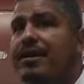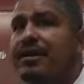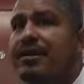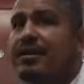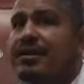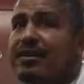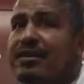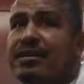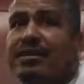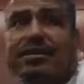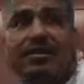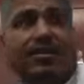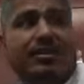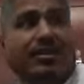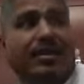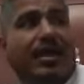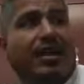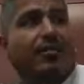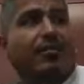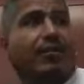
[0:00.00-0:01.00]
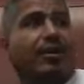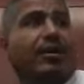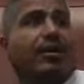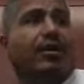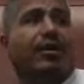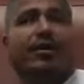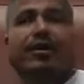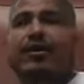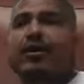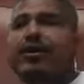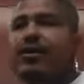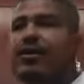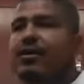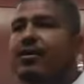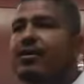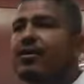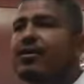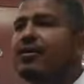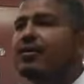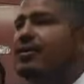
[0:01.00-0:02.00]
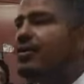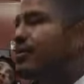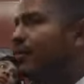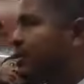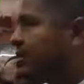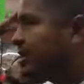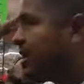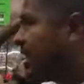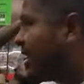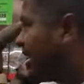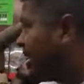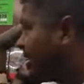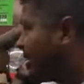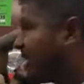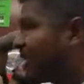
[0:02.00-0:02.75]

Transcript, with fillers: And uh, you know, it's like we're, you know, like